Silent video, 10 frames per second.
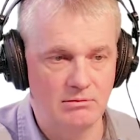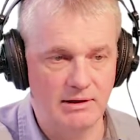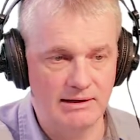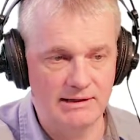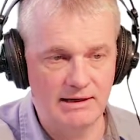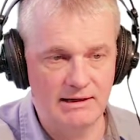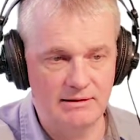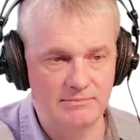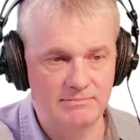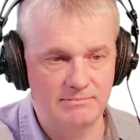and
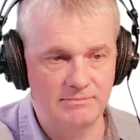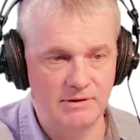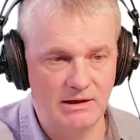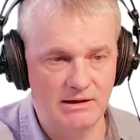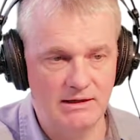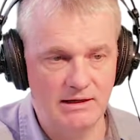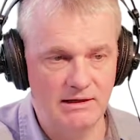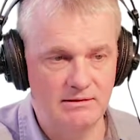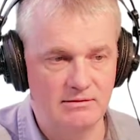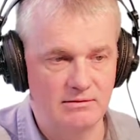again, and
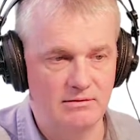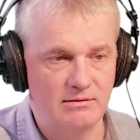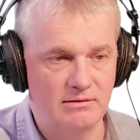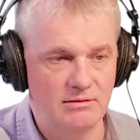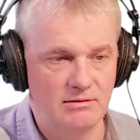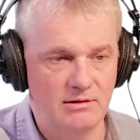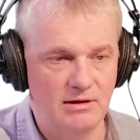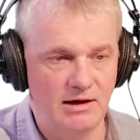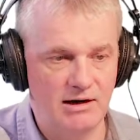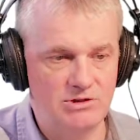again.
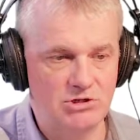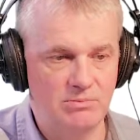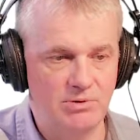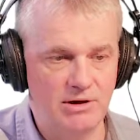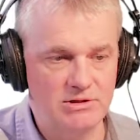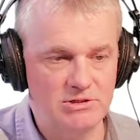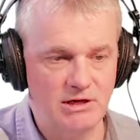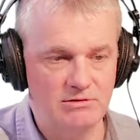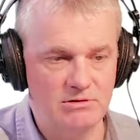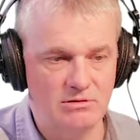And as you combine the
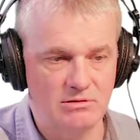sounds,